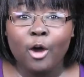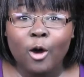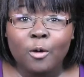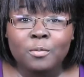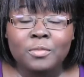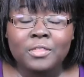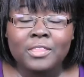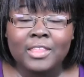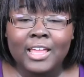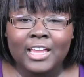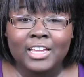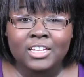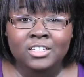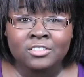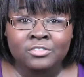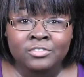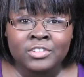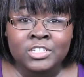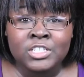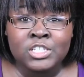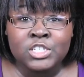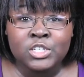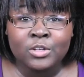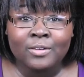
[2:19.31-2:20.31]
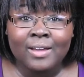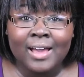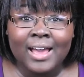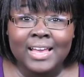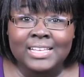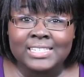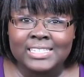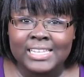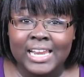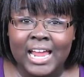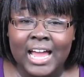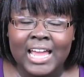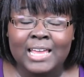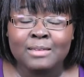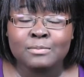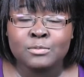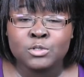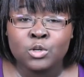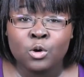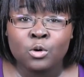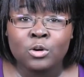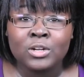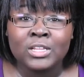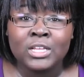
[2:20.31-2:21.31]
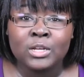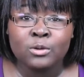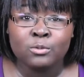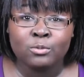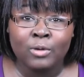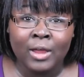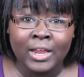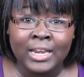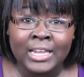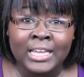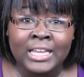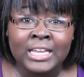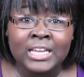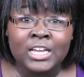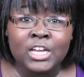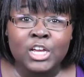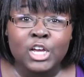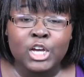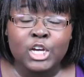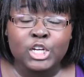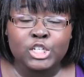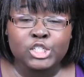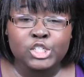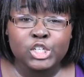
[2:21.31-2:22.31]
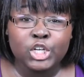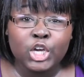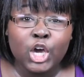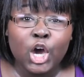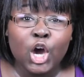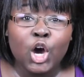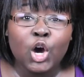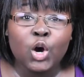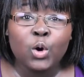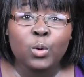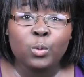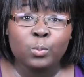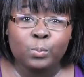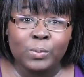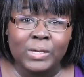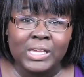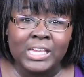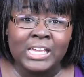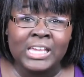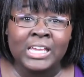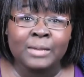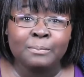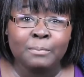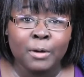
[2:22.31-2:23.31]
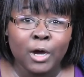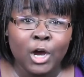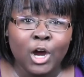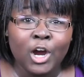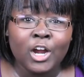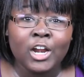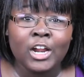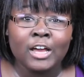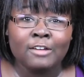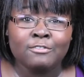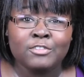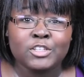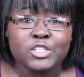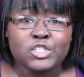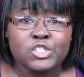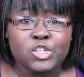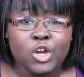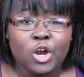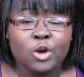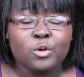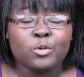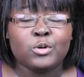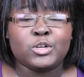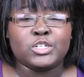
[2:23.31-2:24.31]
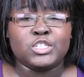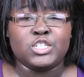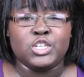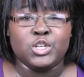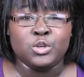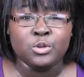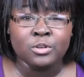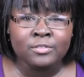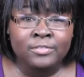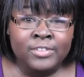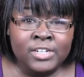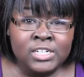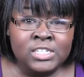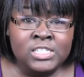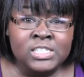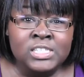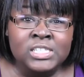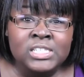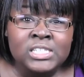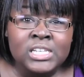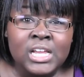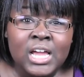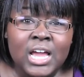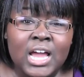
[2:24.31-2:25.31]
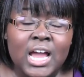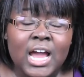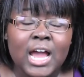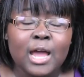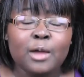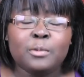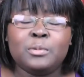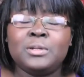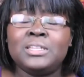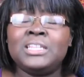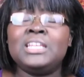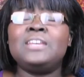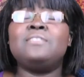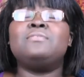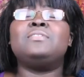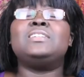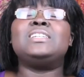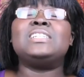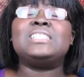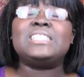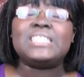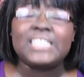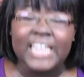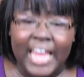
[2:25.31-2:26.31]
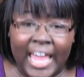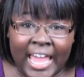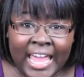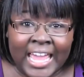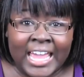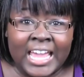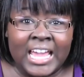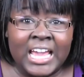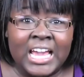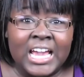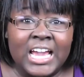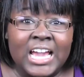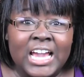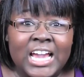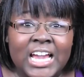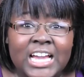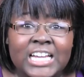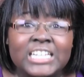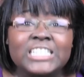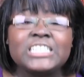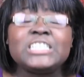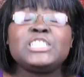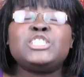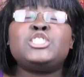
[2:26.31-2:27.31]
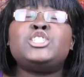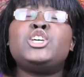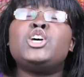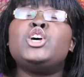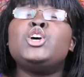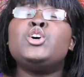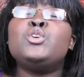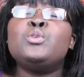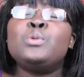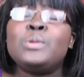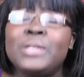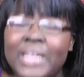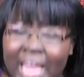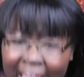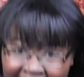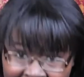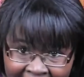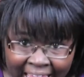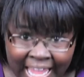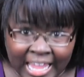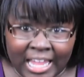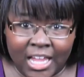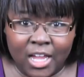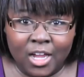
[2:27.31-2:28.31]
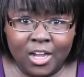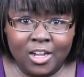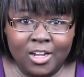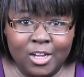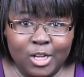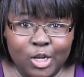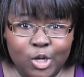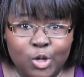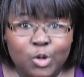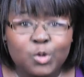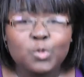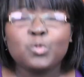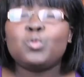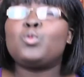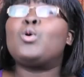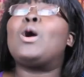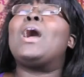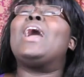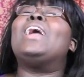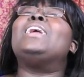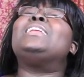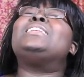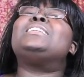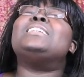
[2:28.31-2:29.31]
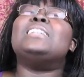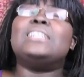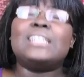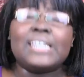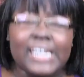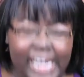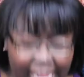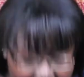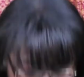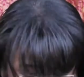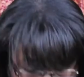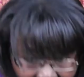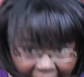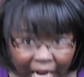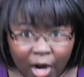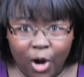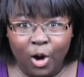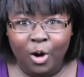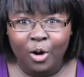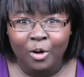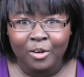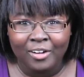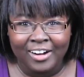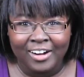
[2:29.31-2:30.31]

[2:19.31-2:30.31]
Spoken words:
hope that that convinced you guys that I am totally ready to go be part of the Star Wars universe. I would leave today. Today. Right now.